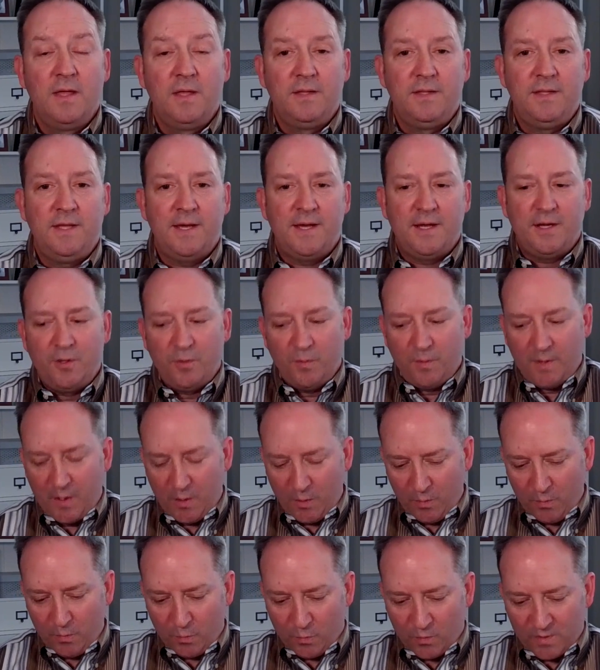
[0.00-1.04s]
Yeah,
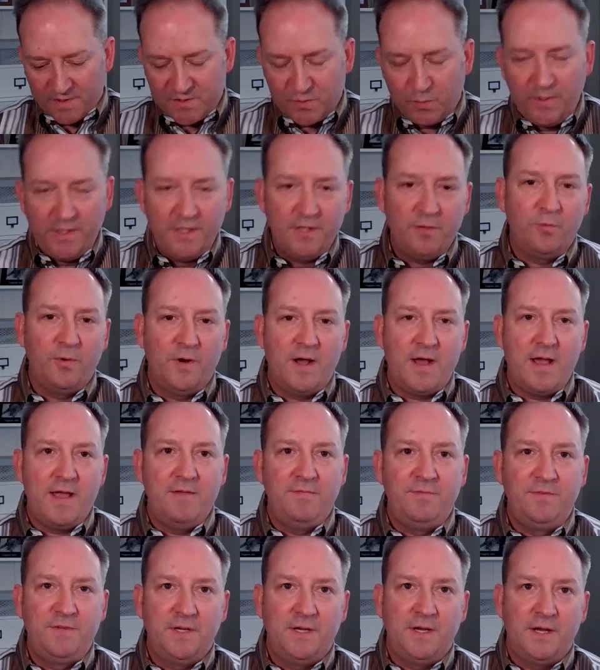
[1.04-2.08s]
once we
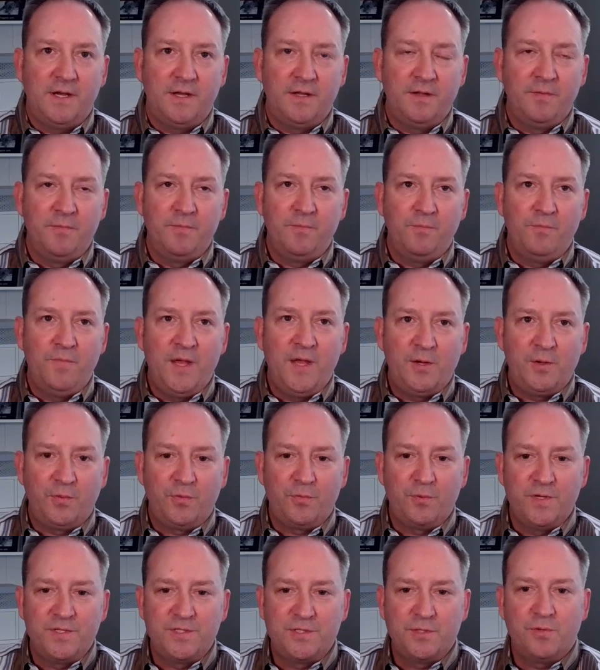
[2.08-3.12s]
arrived, Mako
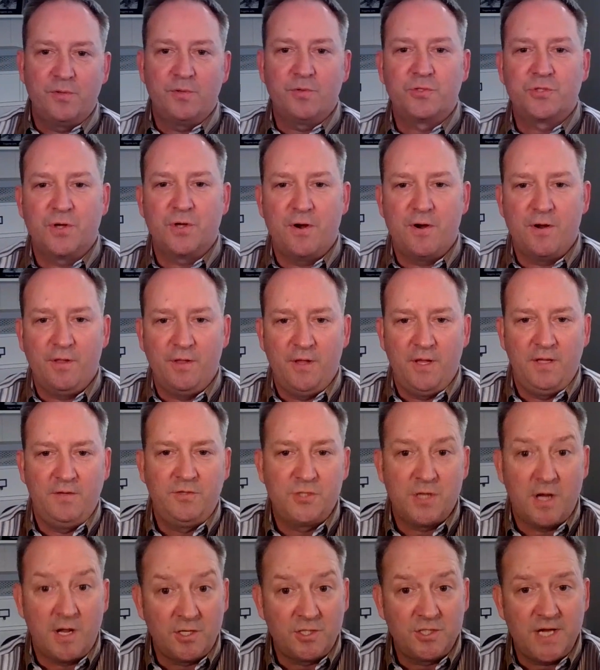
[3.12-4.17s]
30 Charlie,
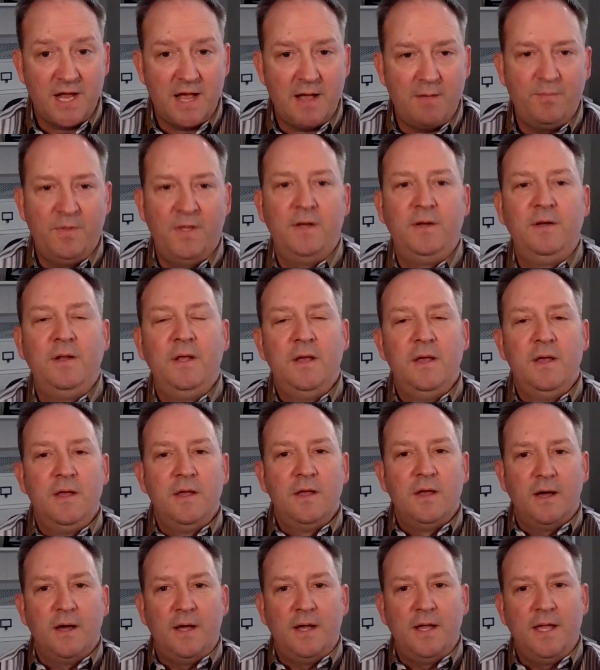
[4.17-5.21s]
John Chapman,
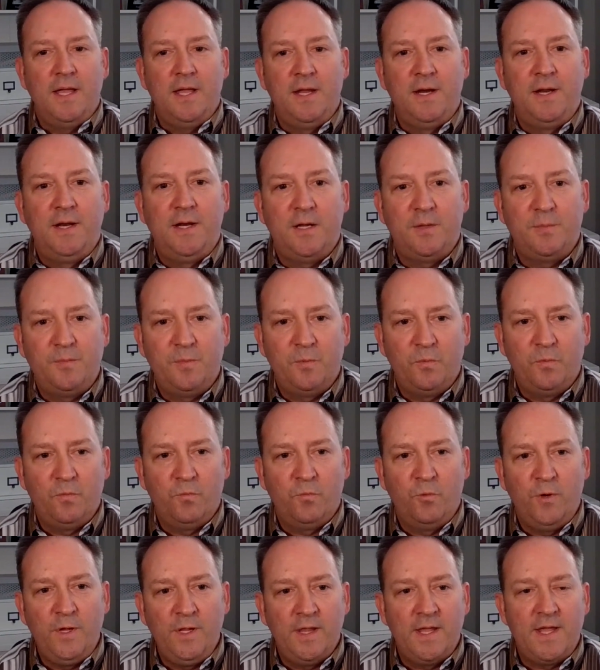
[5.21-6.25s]
ended up
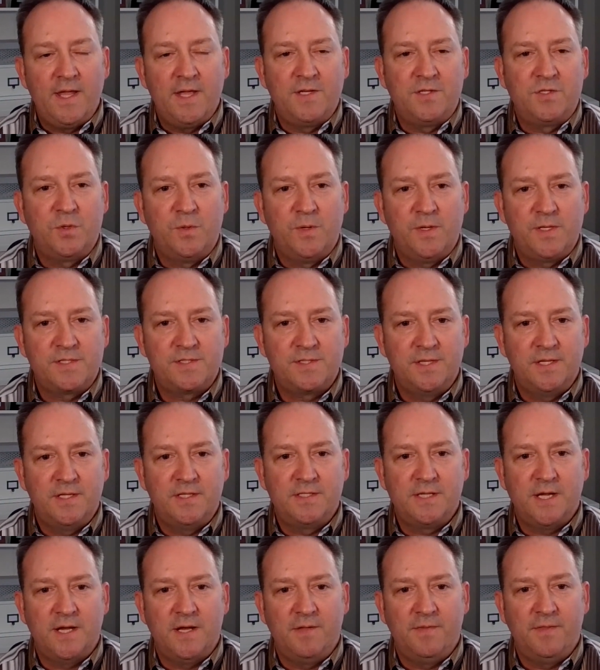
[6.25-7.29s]
relaying to us
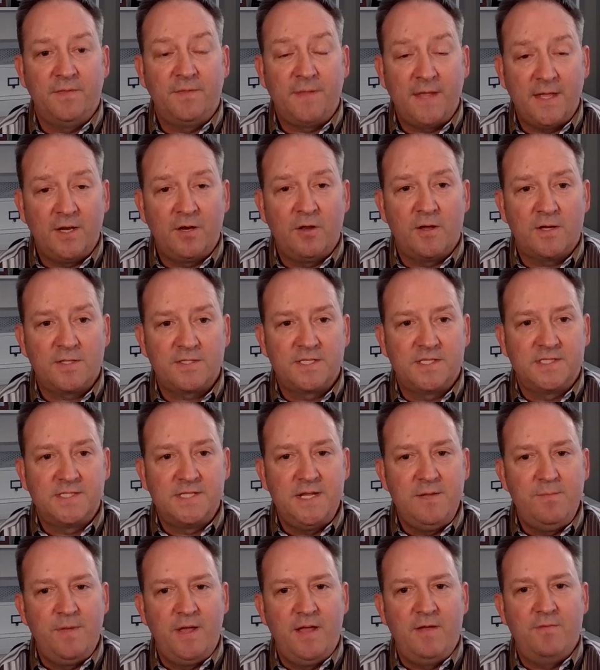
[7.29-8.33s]
that they had lost a
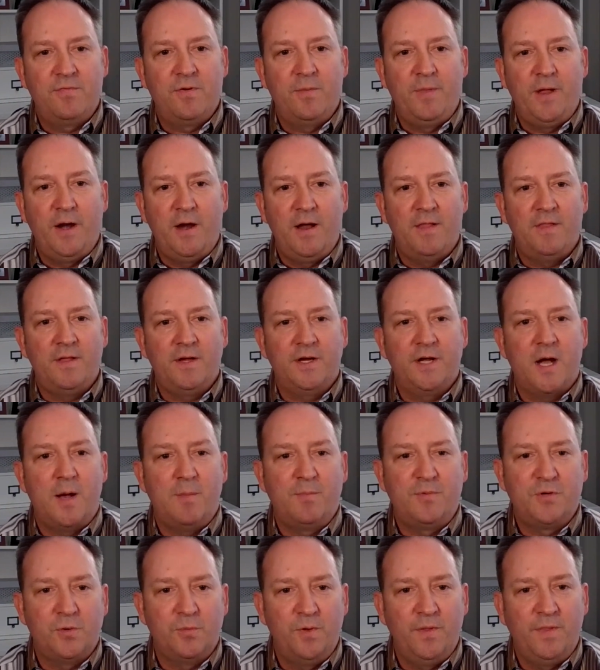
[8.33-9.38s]
teammate from their
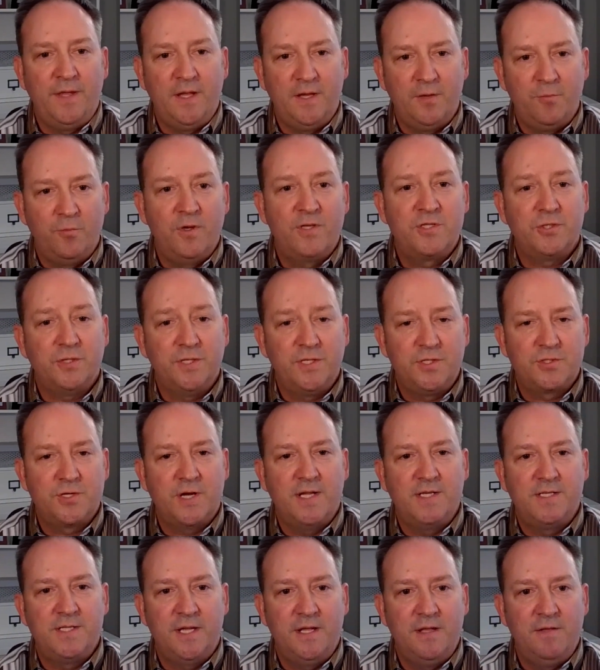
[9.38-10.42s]
helicopter when they originally tried to